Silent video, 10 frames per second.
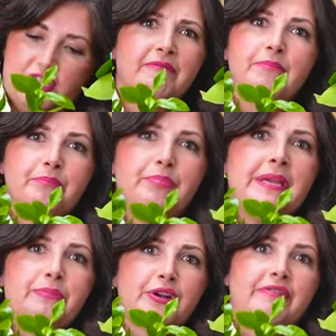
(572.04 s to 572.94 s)
I'm
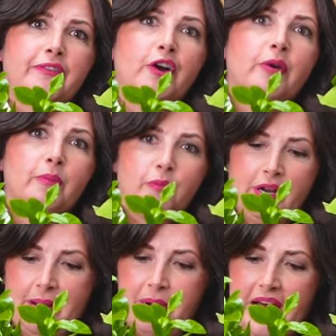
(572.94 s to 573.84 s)
being pretty firm
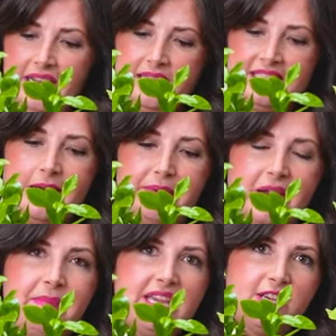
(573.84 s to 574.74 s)
when I'm potting this up and
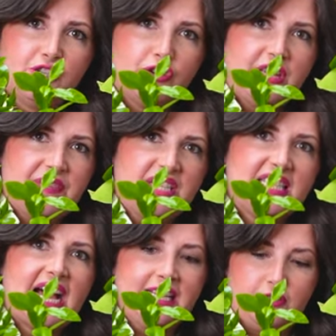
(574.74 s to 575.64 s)
I'm making sure that the
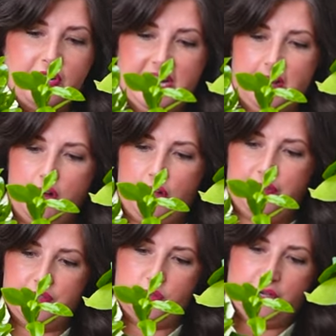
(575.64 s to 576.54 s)
sides are getting all
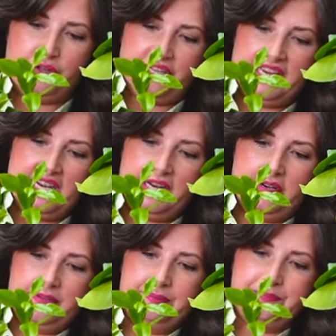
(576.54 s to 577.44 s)
of the soil they need.